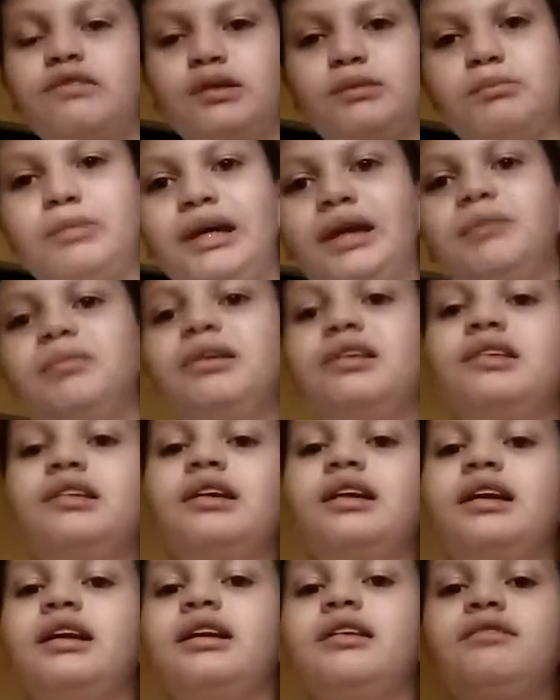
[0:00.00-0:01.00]
to
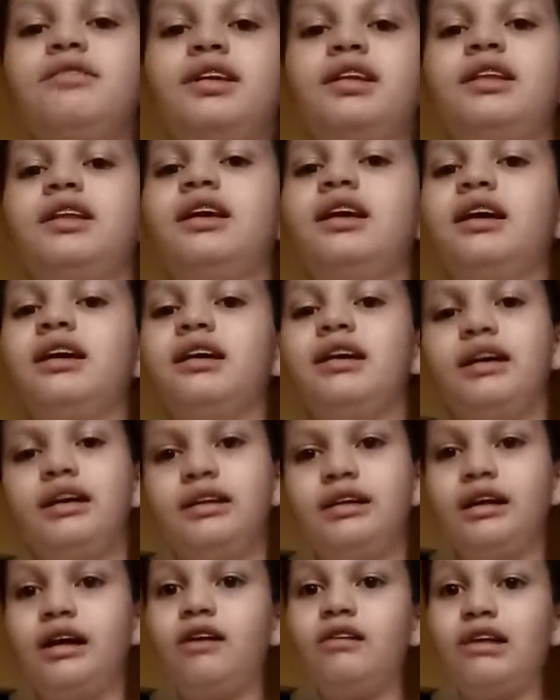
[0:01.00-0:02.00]
babysit and everything
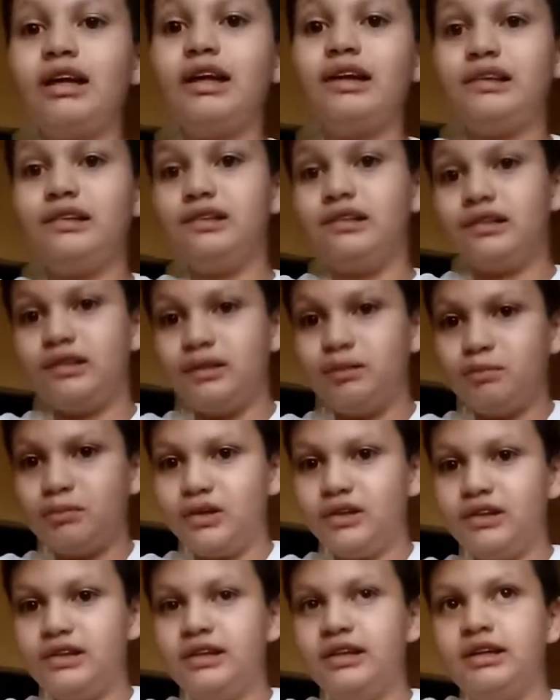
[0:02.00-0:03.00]
now that it's
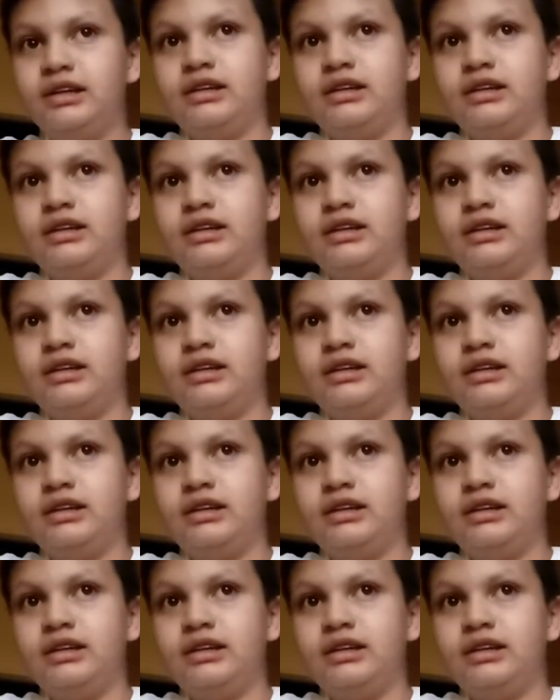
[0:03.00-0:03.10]
summer.